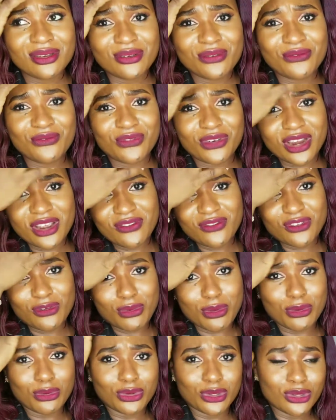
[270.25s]
very few
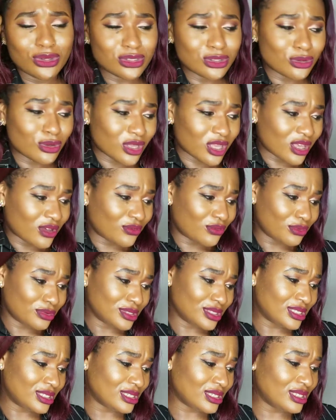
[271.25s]
people use Nokia
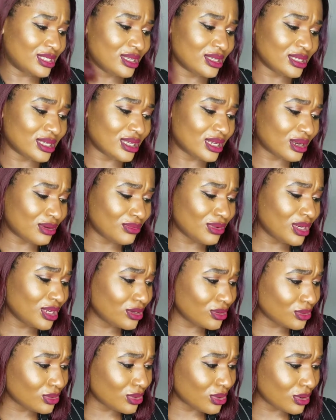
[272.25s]
phones these days, and I really
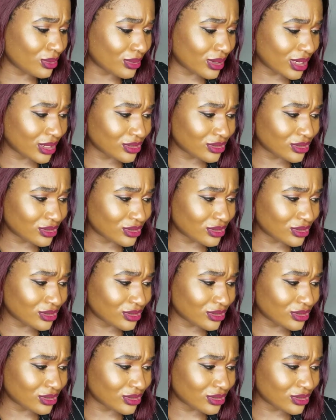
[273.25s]
don't know why.